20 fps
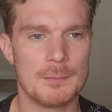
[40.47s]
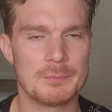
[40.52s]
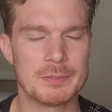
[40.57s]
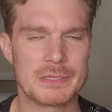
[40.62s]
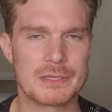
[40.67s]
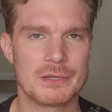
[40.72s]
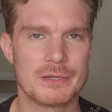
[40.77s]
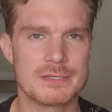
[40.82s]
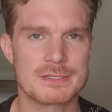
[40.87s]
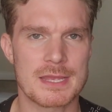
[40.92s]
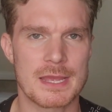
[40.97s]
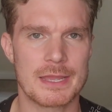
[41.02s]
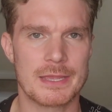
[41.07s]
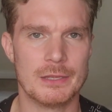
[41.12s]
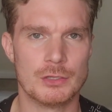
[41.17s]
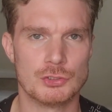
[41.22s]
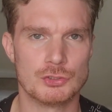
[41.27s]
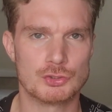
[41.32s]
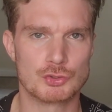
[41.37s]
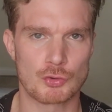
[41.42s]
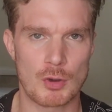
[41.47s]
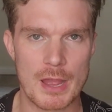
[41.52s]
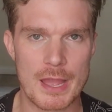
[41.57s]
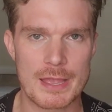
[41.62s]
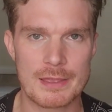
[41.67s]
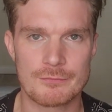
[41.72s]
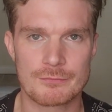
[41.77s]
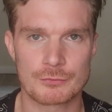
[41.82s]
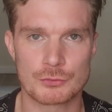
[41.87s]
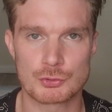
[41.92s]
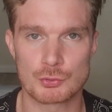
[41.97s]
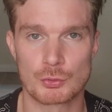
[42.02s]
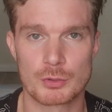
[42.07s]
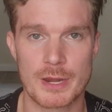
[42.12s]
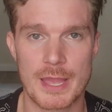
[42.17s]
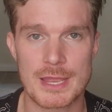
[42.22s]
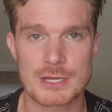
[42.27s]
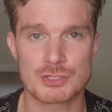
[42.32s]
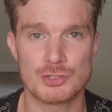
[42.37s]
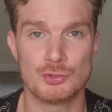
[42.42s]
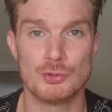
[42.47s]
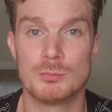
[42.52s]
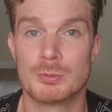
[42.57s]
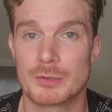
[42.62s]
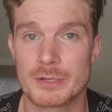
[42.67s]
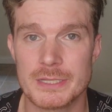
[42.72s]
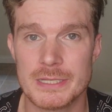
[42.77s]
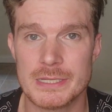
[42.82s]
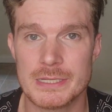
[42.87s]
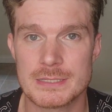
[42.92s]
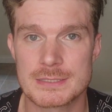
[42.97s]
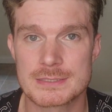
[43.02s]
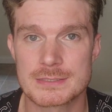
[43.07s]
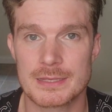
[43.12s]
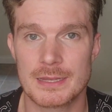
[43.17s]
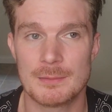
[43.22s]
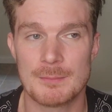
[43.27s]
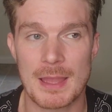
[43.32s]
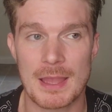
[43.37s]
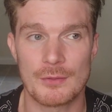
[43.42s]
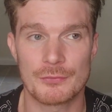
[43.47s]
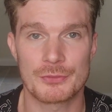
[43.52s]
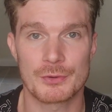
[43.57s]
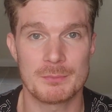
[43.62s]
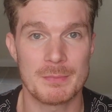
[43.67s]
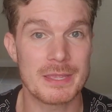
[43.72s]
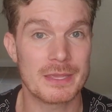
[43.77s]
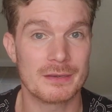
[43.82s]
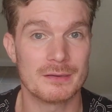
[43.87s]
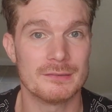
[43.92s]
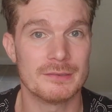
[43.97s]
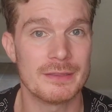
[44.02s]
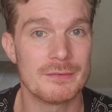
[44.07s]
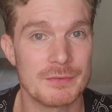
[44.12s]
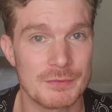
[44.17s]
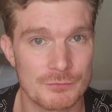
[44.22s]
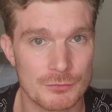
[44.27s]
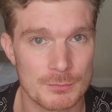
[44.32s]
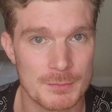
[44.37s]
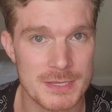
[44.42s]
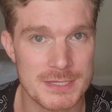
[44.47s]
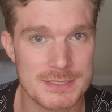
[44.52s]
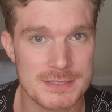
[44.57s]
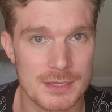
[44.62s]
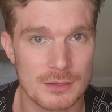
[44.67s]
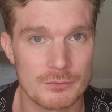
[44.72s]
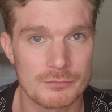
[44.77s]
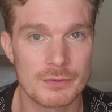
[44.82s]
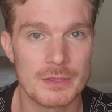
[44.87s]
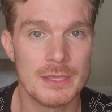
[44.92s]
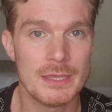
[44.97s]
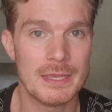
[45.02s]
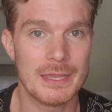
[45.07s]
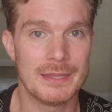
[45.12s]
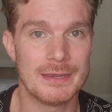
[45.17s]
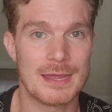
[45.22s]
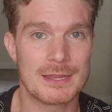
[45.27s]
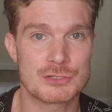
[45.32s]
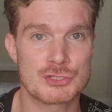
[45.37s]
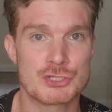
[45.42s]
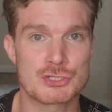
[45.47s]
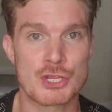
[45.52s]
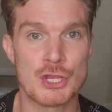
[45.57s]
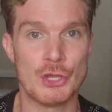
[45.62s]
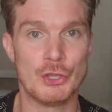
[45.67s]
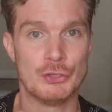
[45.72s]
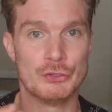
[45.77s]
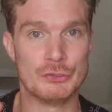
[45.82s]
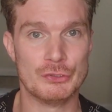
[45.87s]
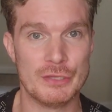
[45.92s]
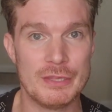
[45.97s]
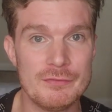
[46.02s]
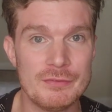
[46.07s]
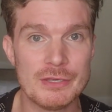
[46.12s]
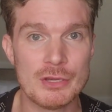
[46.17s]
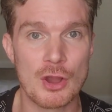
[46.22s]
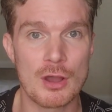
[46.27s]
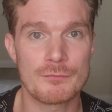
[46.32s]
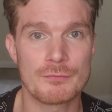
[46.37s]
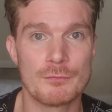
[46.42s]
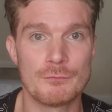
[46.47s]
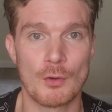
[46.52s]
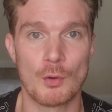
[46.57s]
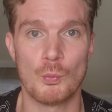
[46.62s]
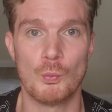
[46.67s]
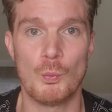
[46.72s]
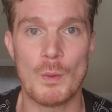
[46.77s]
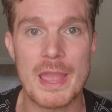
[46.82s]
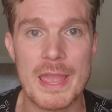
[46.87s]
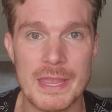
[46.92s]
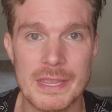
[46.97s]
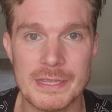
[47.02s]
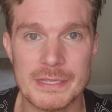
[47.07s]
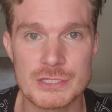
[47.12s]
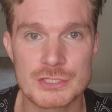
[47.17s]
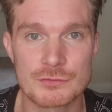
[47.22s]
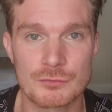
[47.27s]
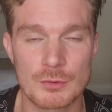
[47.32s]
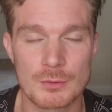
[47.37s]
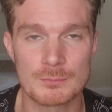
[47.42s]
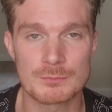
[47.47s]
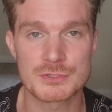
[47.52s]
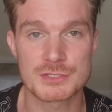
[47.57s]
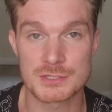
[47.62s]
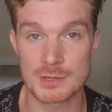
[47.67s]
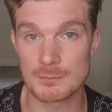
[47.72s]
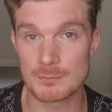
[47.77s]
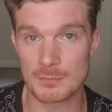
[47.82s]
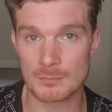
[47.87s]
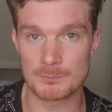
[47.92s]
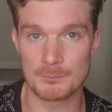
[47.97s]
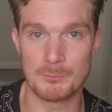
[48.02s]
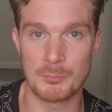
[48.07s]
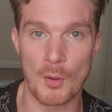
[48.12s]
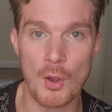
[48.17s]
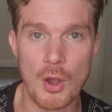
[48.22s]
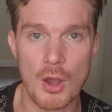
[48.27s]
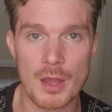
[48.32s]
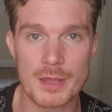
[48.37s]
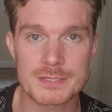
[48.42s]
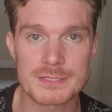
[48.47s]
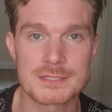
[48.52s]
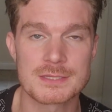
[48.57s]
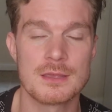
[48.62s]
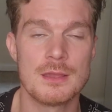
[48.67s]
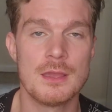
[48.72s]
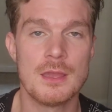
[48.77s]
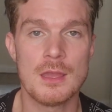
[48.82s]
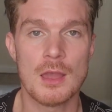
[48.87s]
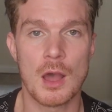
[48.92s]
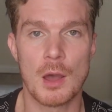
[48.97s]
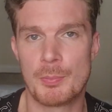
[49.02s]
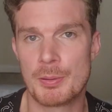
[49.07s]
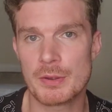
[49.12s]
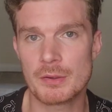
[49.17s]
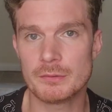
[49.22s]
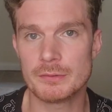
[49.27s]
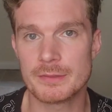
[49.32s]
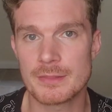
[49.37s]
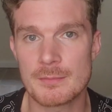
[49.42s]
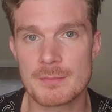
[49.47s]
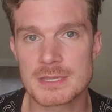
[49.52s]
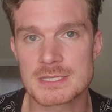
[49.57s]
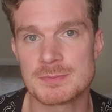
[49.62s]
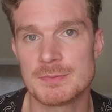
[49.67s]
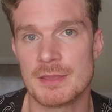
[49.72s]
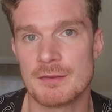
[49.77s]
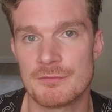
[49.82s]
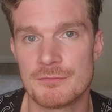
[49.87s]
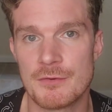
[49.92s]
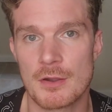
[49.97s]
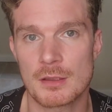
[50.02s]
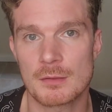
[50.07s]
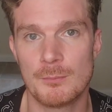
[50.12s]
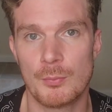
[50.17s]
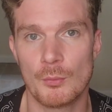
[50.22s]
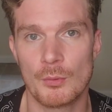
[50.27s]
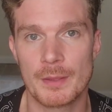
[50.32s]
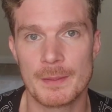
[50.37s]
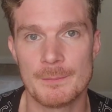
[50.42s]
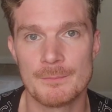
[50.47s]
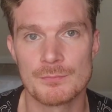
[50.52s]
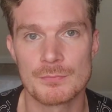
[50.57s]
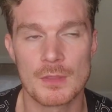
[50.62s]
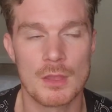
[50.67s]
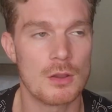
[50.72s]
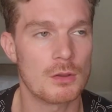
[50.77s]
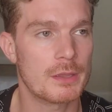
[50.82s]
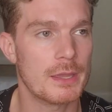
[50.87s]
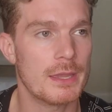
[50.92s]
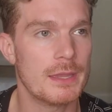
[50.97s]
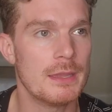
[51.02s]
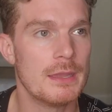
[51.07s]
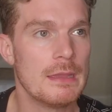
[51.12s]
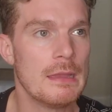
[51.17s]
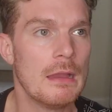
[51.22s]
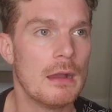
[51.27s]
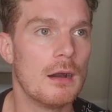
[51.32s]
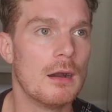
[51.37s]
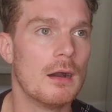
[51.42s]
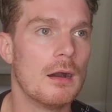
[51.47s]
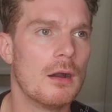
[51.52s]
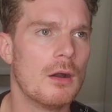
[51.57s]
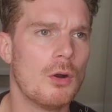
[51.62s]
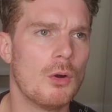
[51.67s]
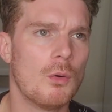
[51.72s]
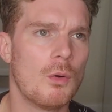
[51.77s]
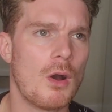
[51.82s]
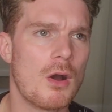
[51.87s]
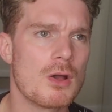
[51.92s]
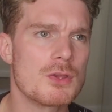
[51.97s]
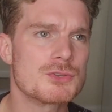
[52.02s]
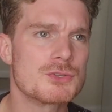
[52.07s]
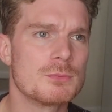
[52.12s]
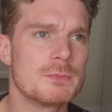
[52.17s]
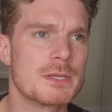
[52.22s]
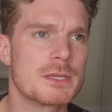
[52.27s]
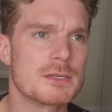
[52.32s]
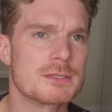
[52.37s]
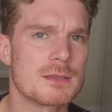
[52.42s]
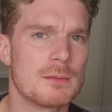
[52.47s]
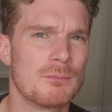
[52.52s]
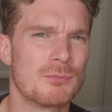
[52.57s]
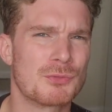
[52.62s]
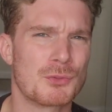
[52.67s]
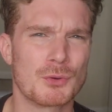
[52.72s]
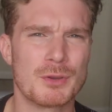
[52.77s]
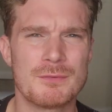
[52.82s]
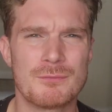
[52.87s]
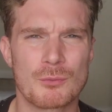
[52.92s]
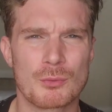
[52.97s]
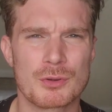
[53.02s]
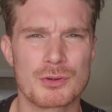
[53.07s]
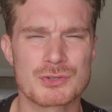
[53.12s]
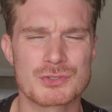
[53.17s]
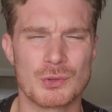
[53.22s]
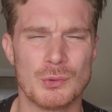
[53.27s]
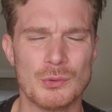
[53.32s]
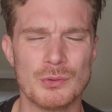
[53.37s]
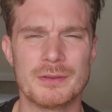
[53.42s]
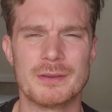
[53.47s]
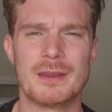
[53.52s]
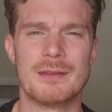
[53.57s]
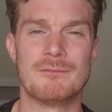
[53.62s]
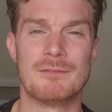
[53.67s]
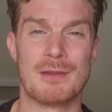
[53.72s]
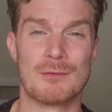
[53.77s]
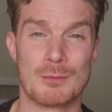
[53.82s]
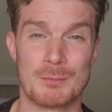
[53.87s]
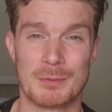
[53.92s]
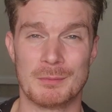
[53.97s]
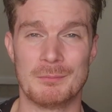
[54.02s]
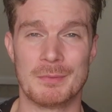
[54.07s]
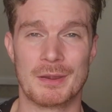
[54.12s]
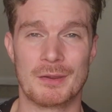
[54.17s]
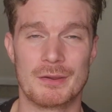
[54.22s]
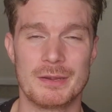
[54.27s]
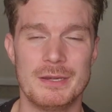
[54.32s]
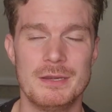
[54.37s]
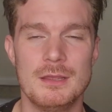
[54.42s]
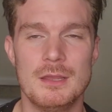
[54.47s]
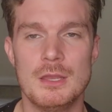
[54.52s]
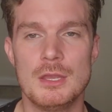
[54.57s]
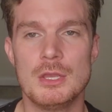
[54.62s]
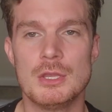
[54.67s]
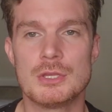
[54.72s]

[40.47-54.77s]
because I drive for DoorDash and Uber Eats, and I'm out there making a living for myself and not just living off of a wage from some boss, apparently that makes me a fuckboy, okay? Also because I'm 34 years old and I've never been married.